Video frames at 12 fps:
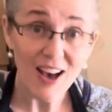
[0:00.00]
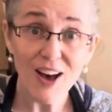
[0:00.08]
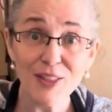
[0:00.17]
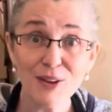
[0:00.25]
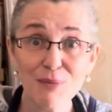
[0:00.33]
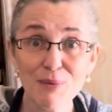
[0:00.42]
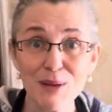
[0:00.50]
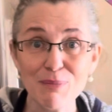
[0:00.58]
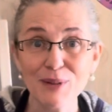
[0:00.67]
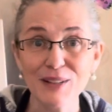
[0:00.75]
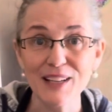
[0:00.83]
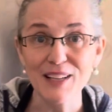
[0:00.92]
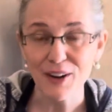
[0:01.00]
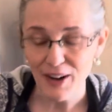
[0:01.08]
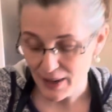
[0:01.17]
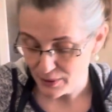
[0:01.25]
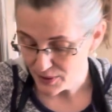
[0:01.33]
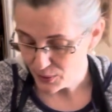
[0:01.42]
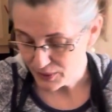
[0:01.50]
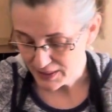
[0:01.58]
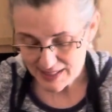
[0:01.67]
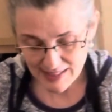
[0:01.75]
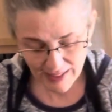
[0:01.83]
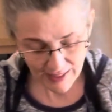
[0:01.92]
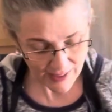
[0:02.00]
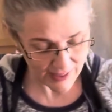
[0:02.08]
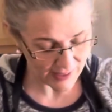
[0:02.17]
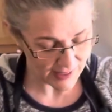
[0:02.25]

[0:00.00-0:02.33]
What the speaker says: other people in our household sick.